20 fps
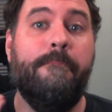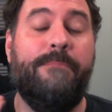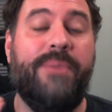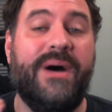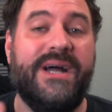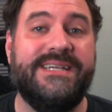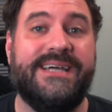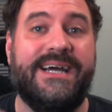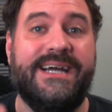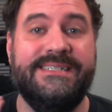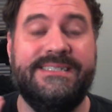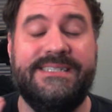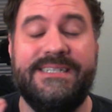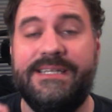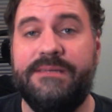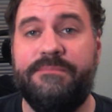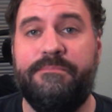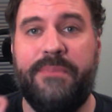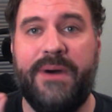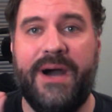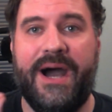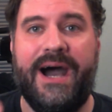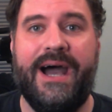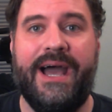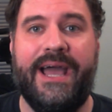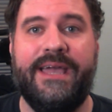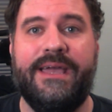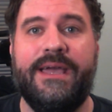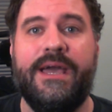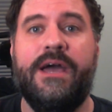but I did
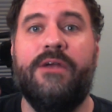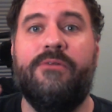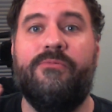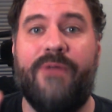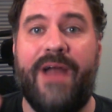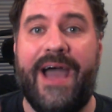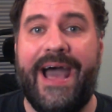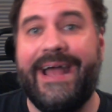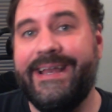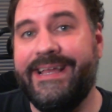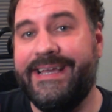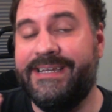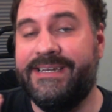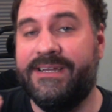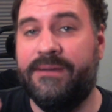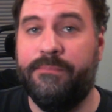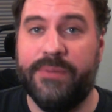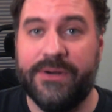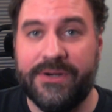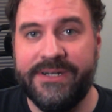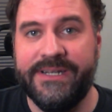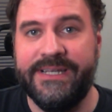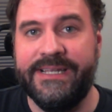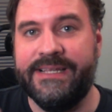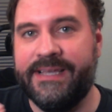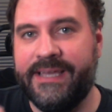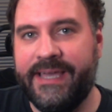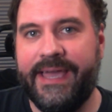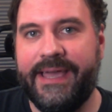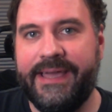buy Rat in a
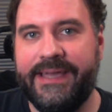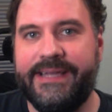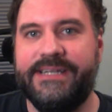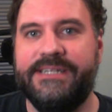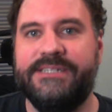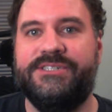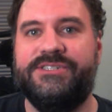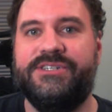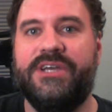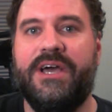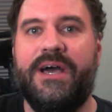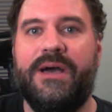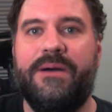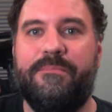Burning Cage